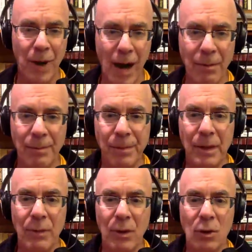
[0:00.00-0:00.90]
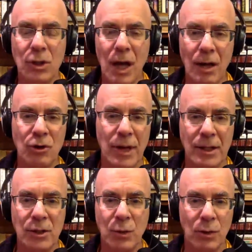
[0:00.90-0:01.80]
Probably when those
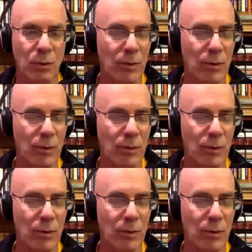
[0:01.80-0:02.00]
contracts were